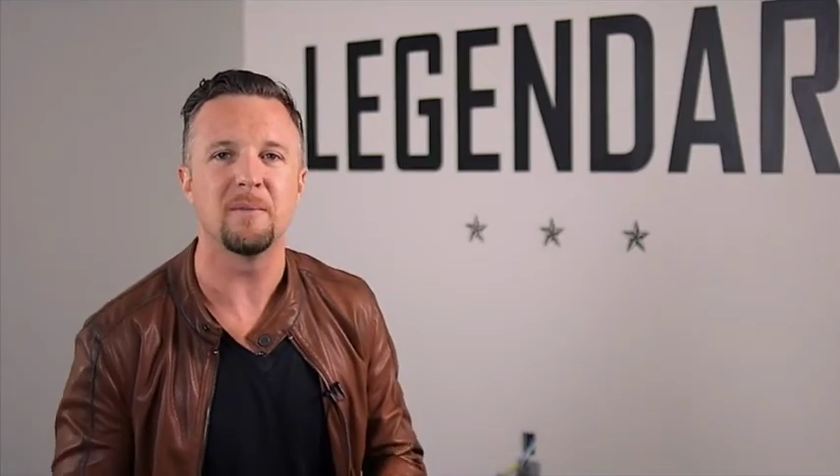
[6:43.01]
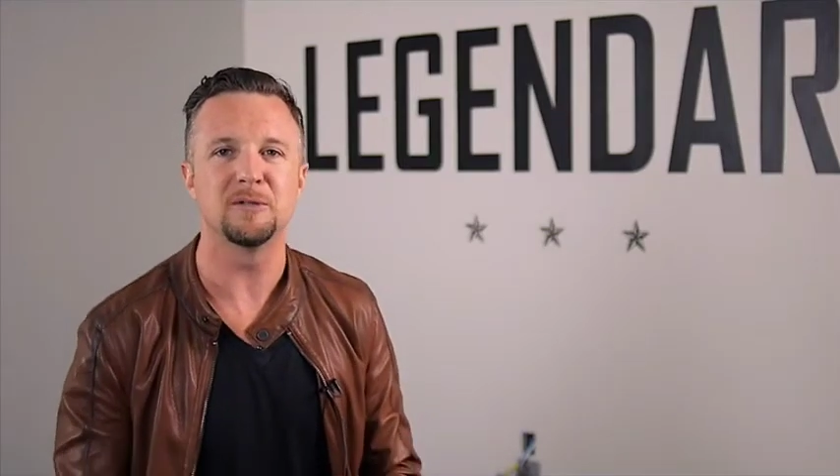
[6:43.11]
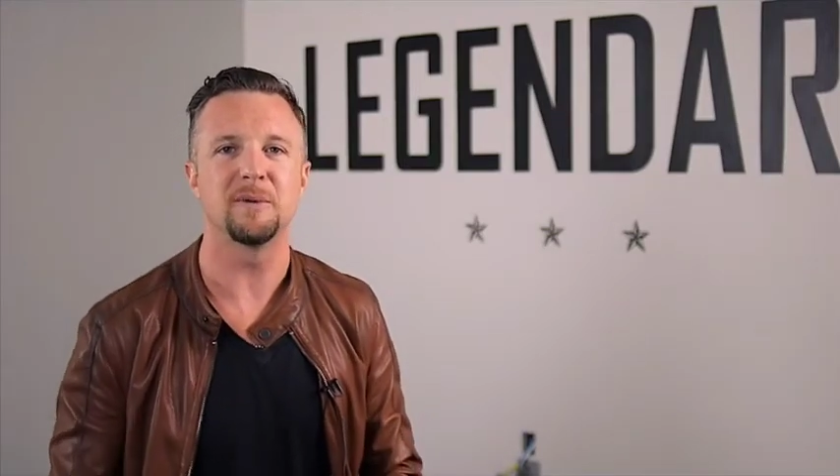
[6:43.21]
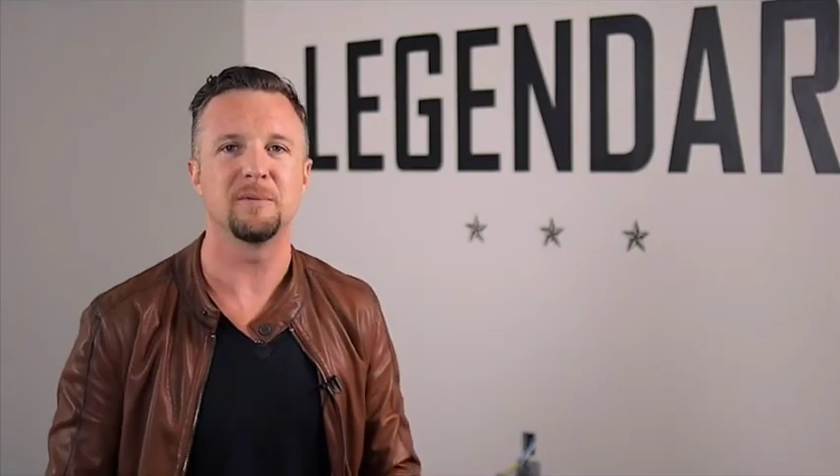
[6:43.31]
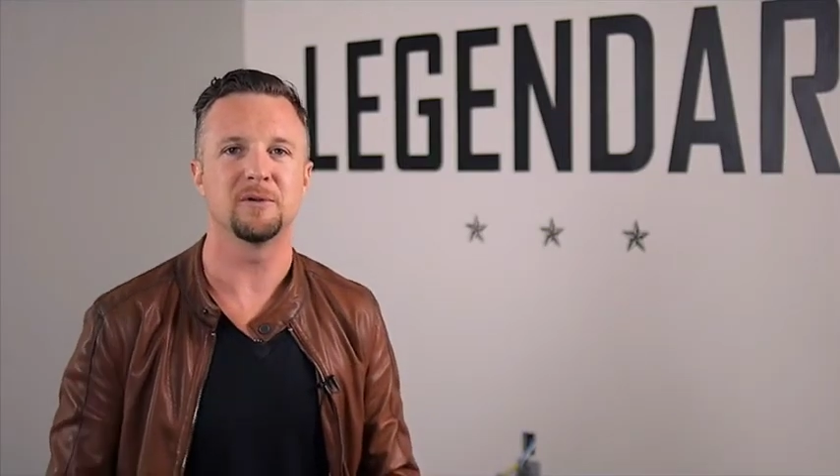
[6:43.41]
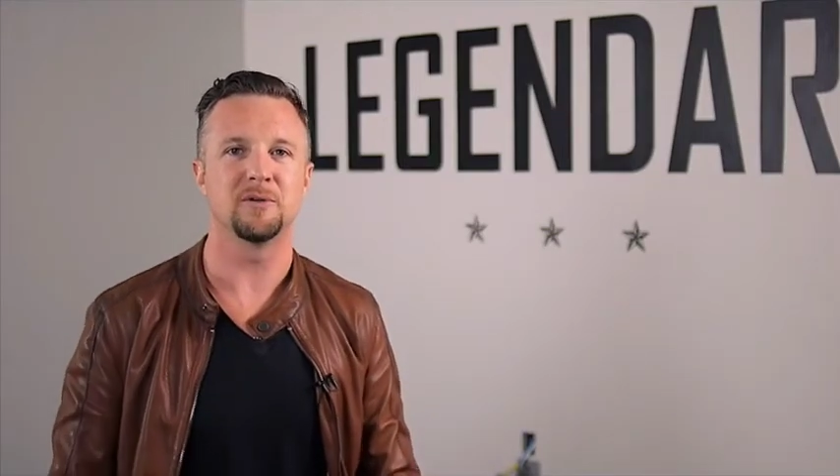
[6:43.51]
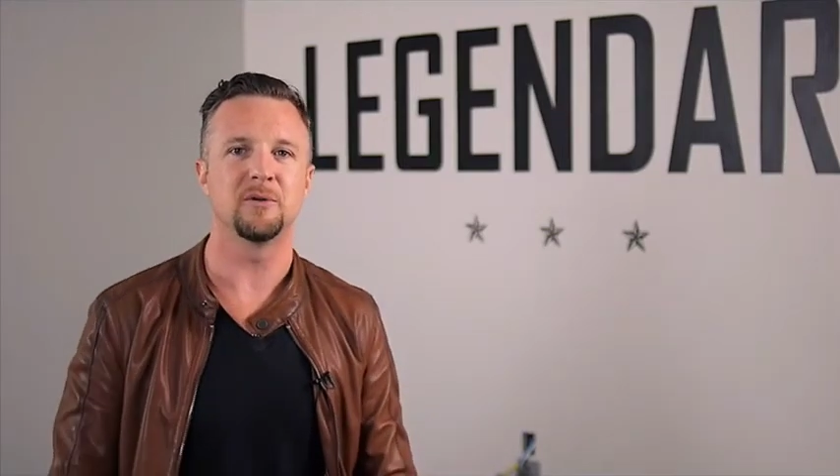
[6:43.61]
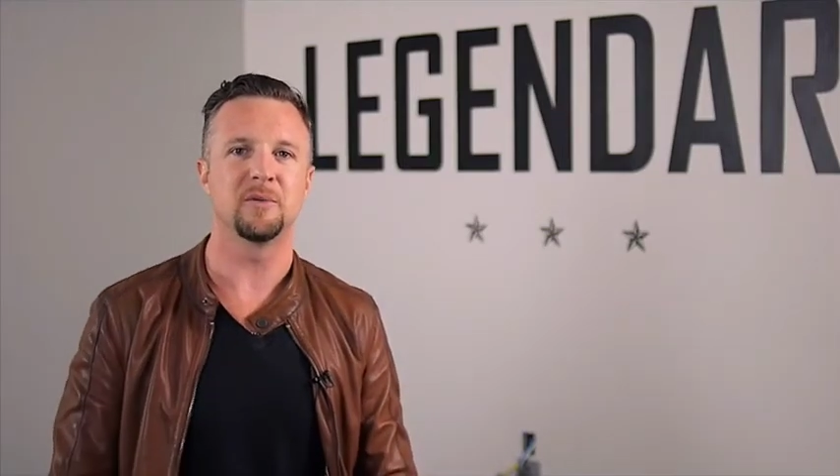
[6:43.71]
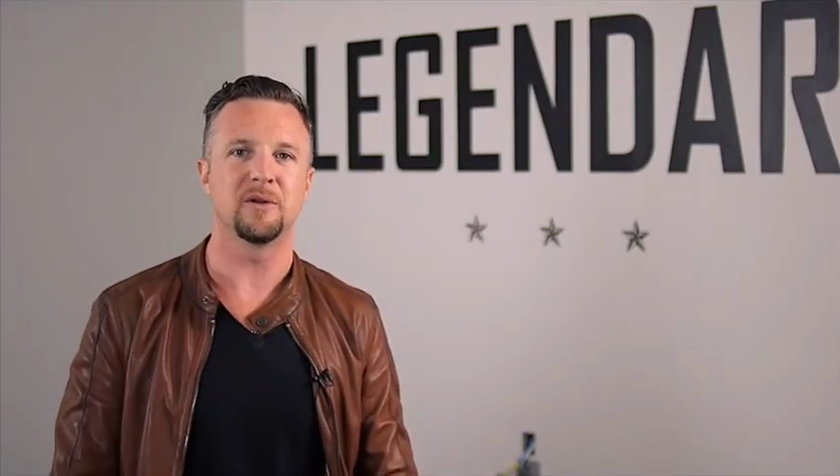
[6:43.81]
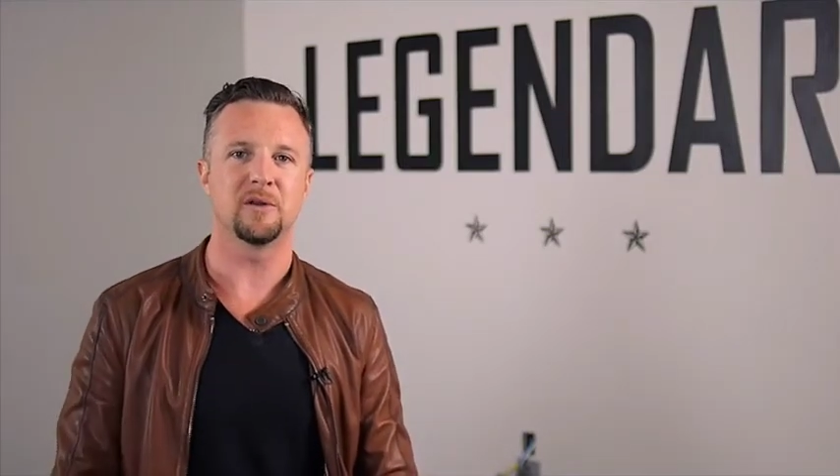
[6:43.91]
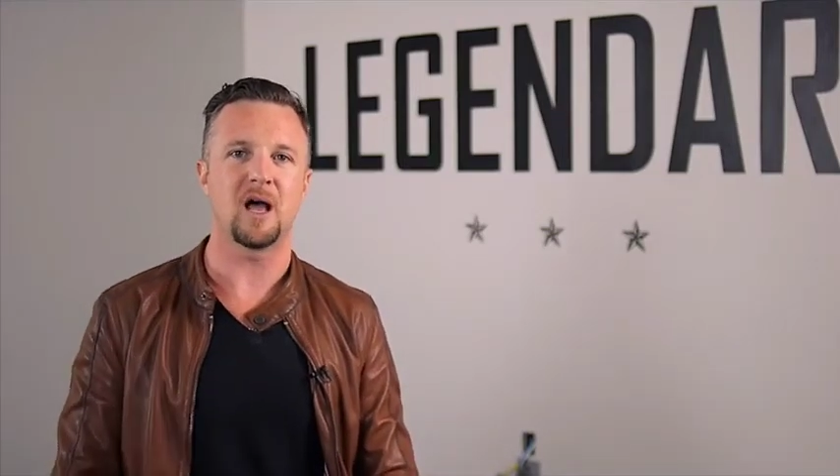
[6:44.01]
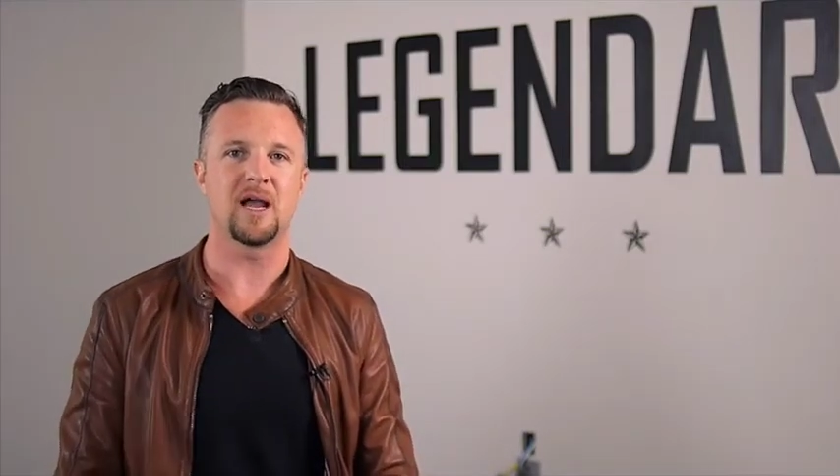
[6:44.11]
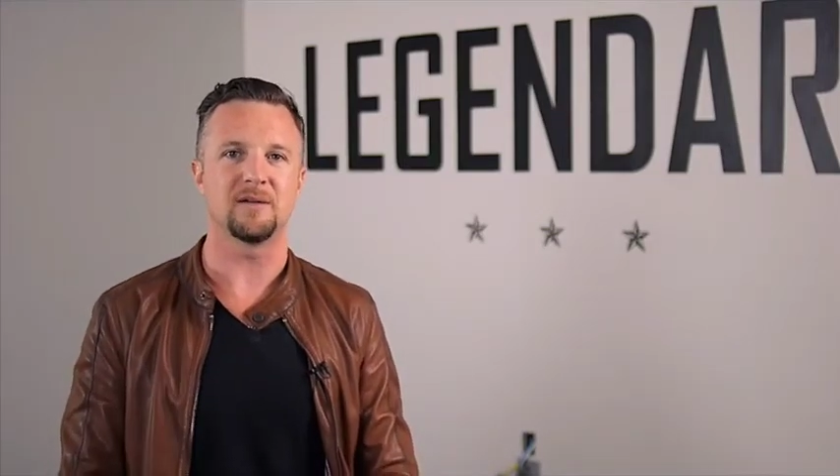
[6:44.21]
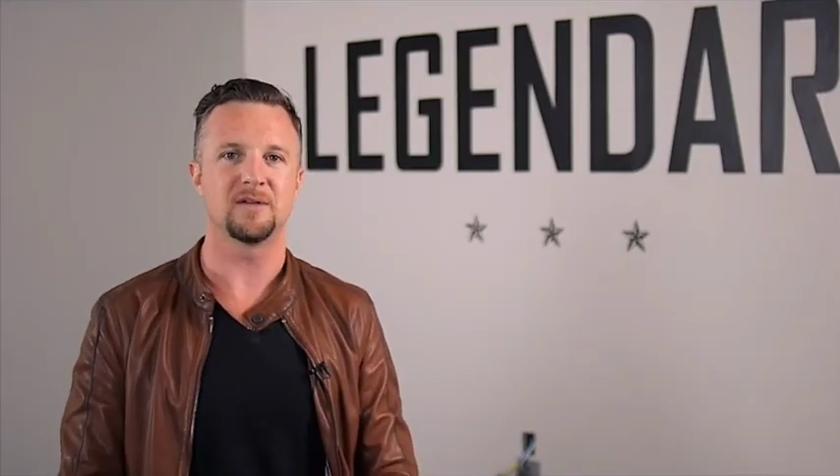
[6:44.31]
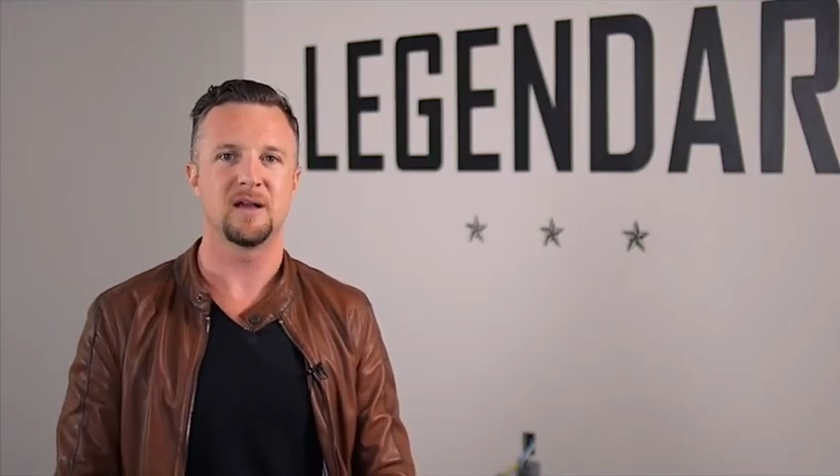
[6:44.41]
most people are doing with their
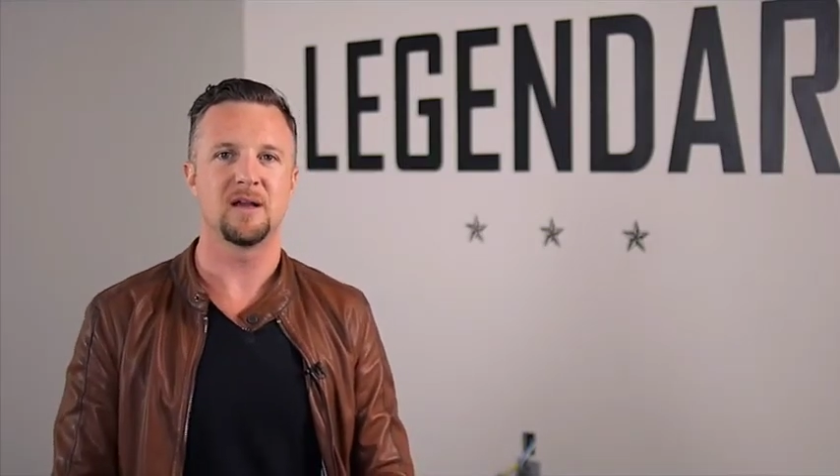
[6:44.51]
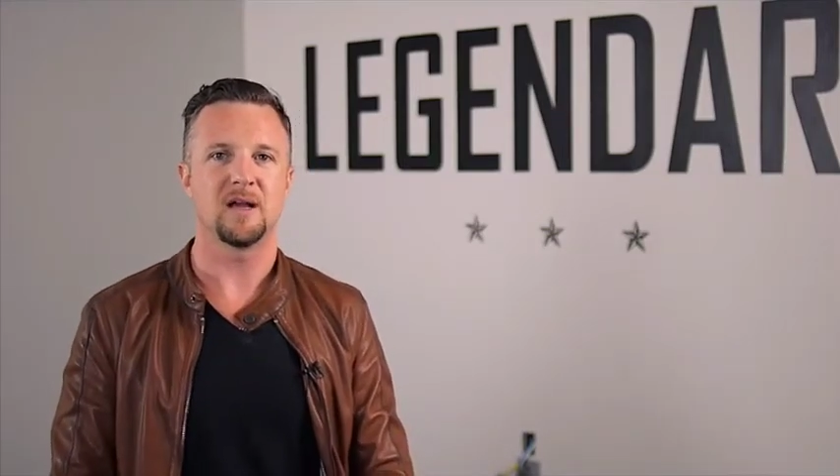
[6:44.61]
lives.